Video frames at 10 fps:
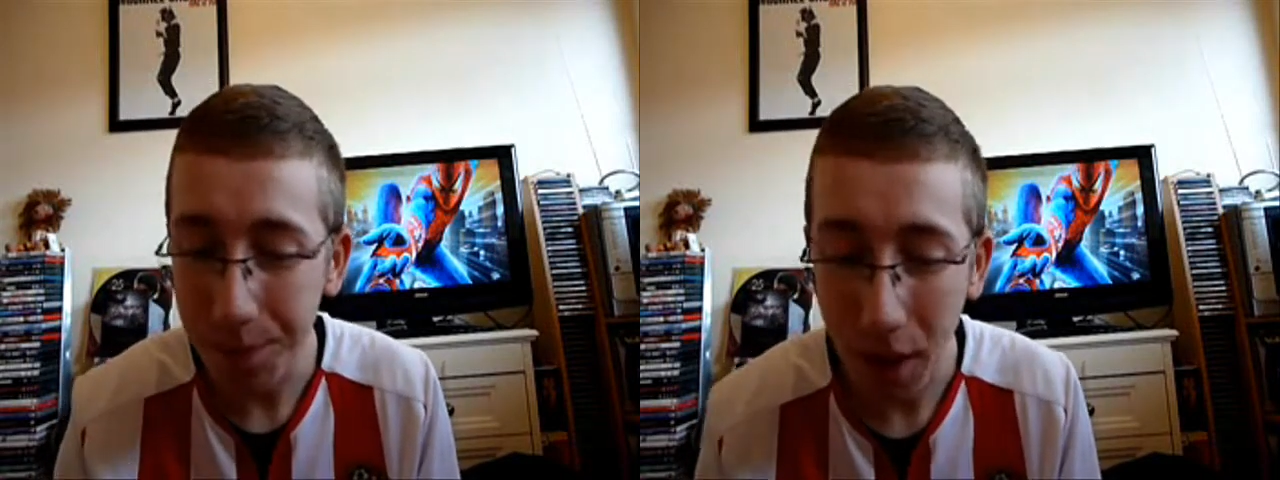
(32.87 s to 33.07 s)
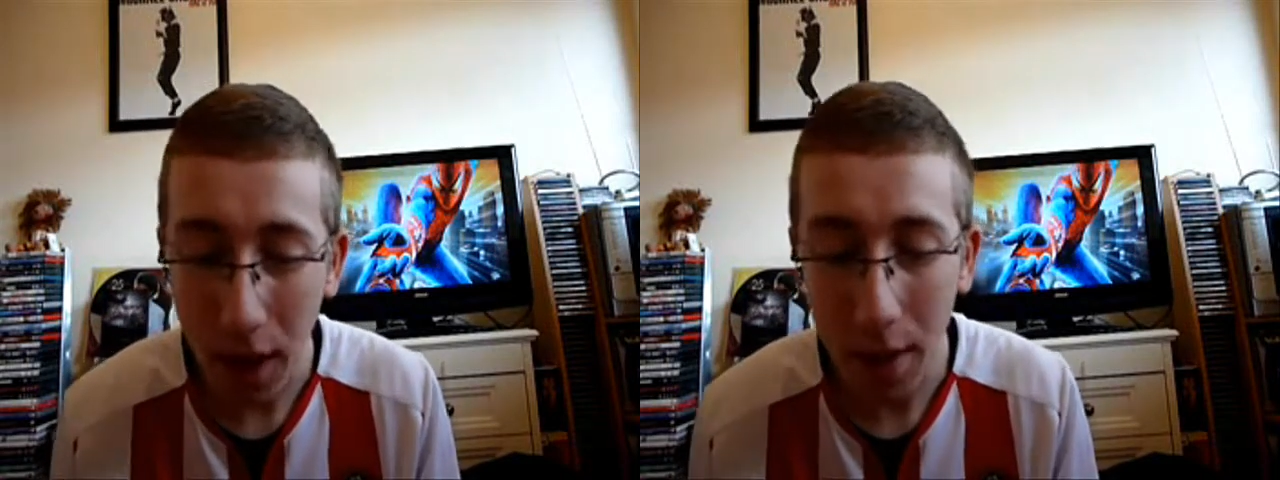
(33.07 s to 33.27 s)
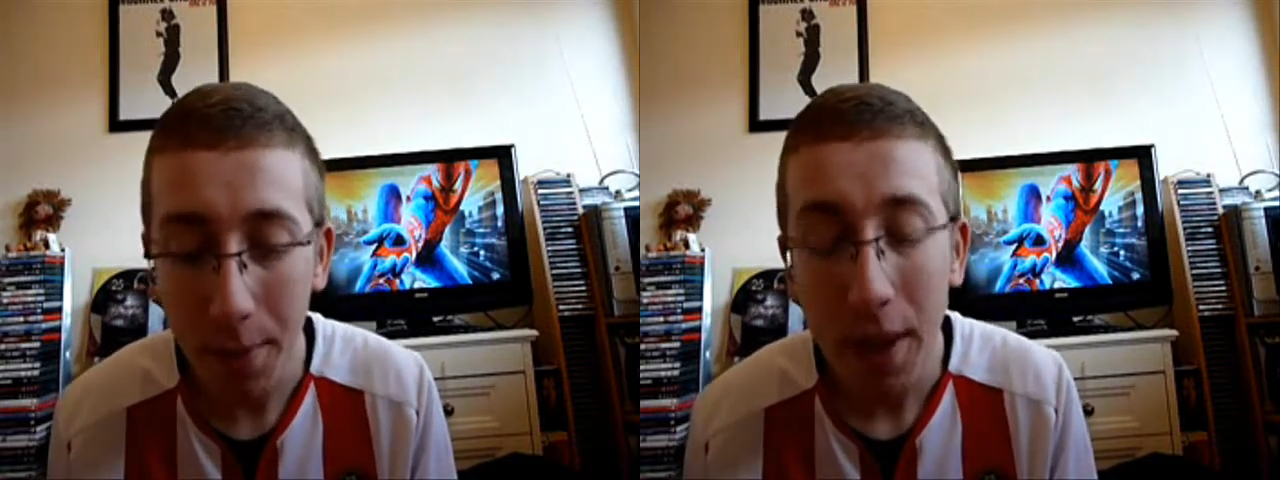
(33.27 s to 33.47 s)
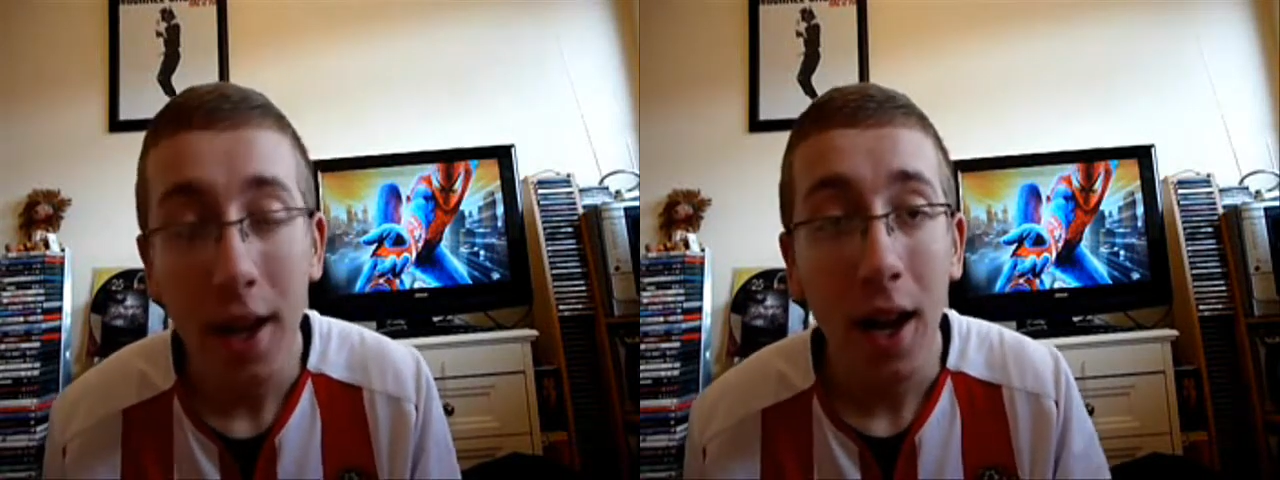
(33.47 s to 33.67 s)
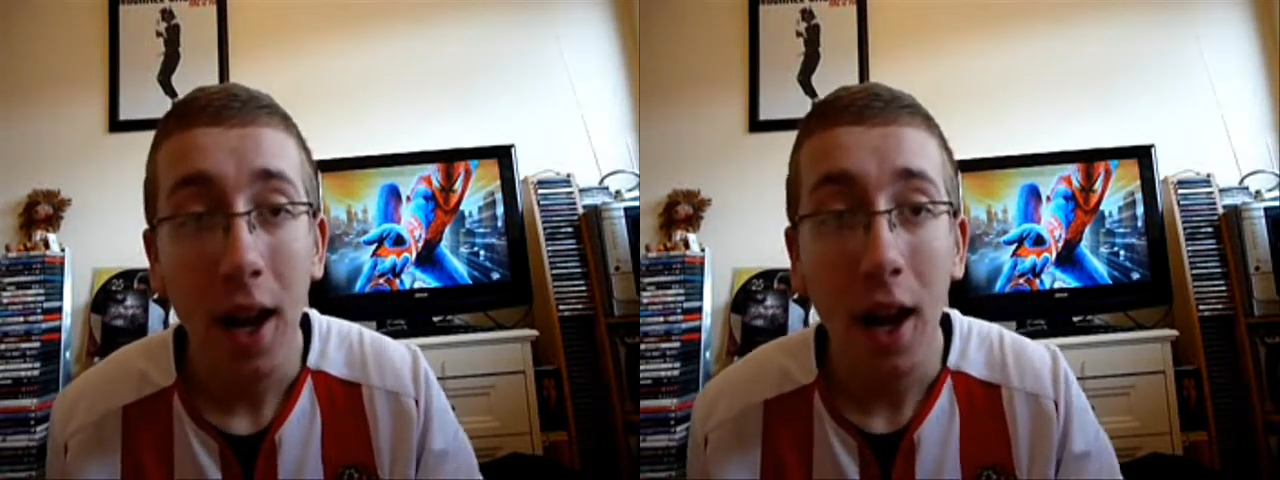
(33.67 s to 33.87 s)

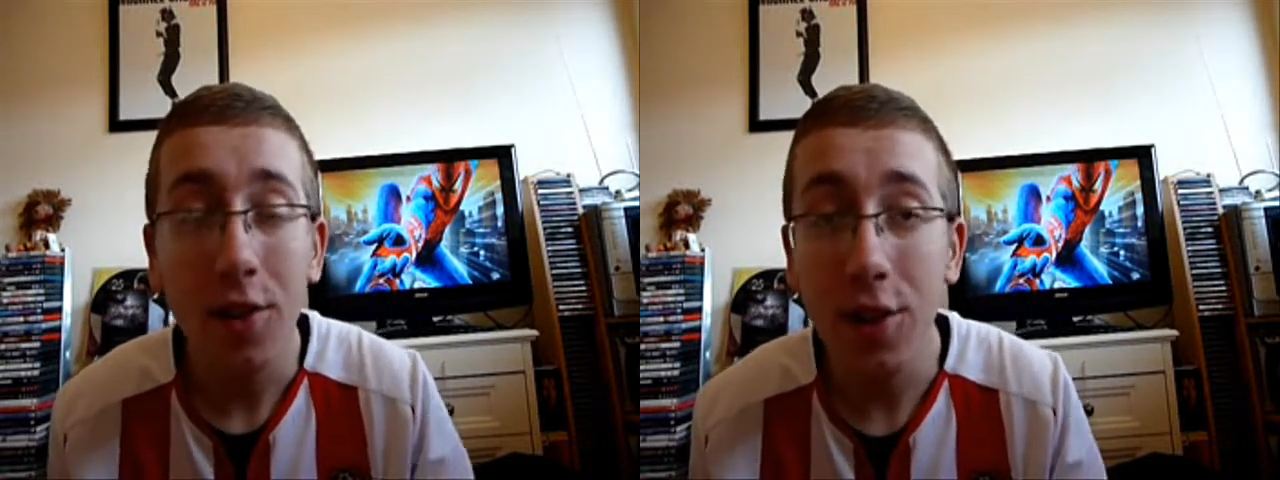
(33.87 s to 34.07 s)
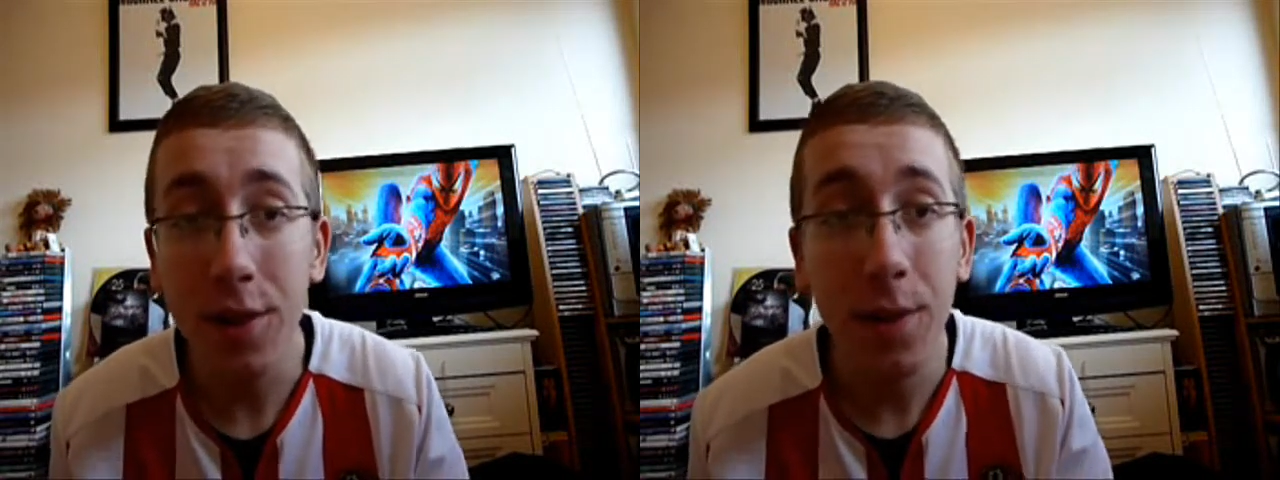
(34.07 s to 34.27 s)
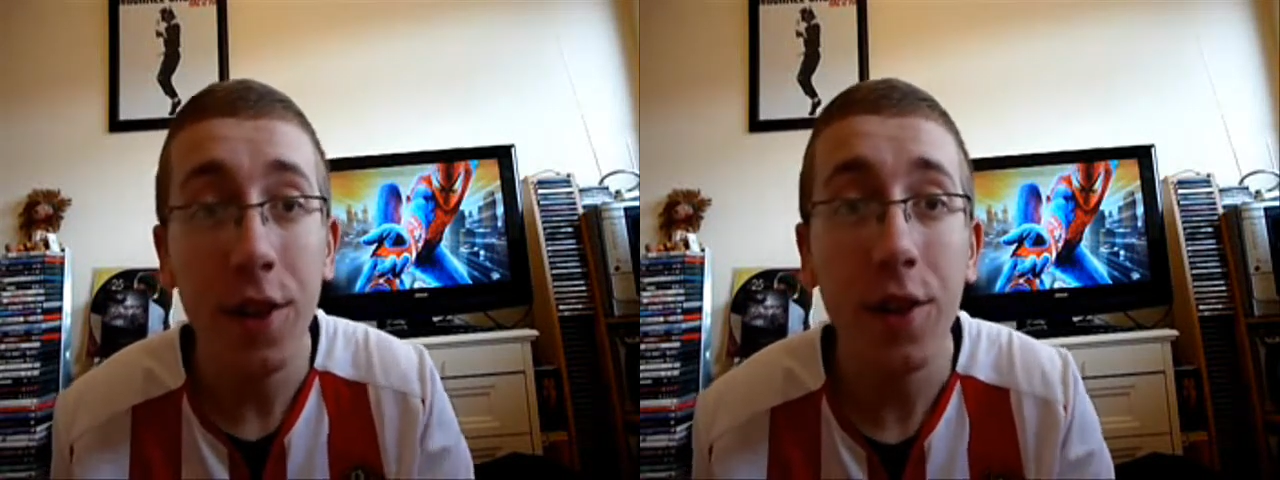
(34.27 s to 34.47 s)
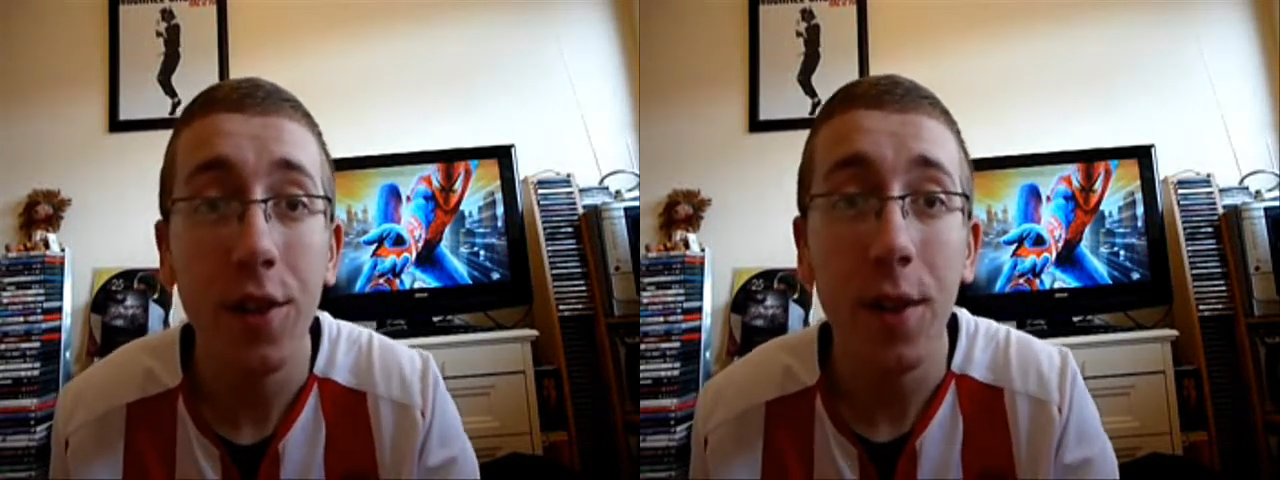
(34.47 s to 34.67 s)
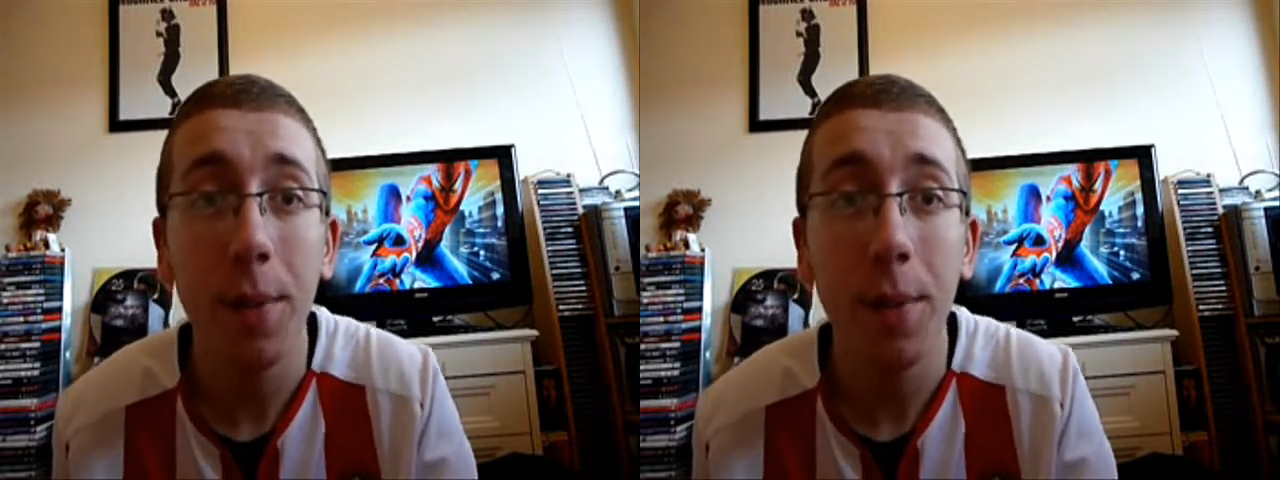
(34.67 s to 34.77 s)
I just finished